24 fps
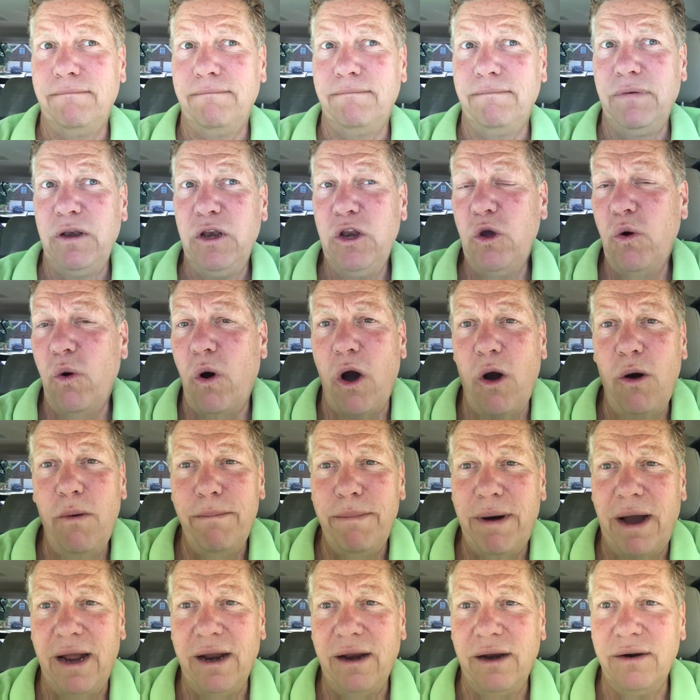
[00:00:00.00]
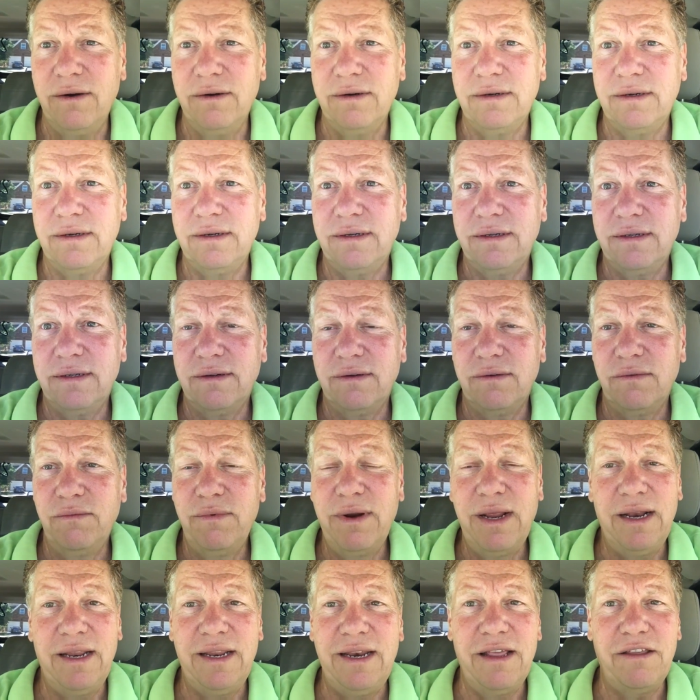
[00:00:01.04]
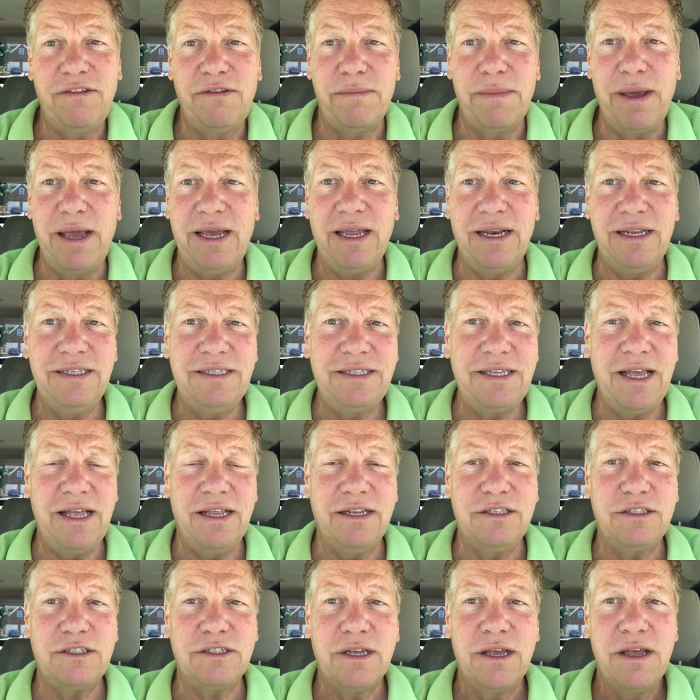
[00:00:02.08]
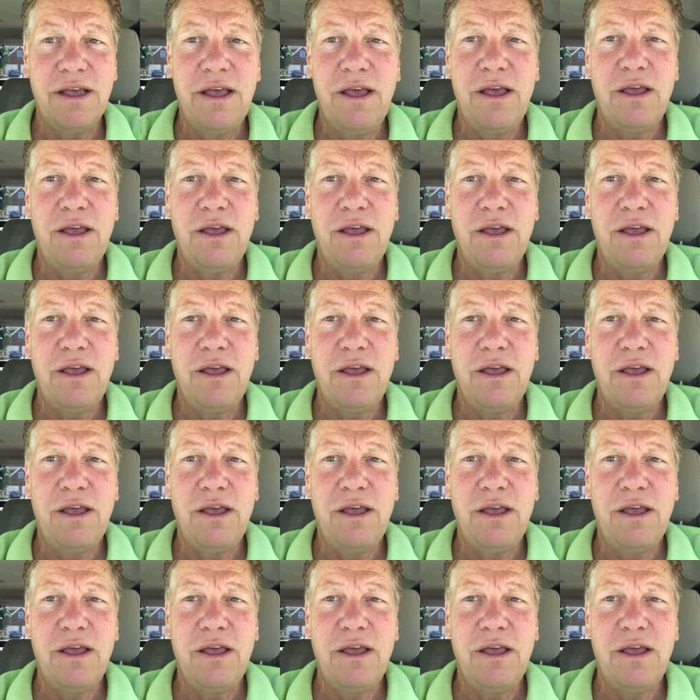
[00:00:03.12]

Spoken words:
new home buyer really doesn't make any sense.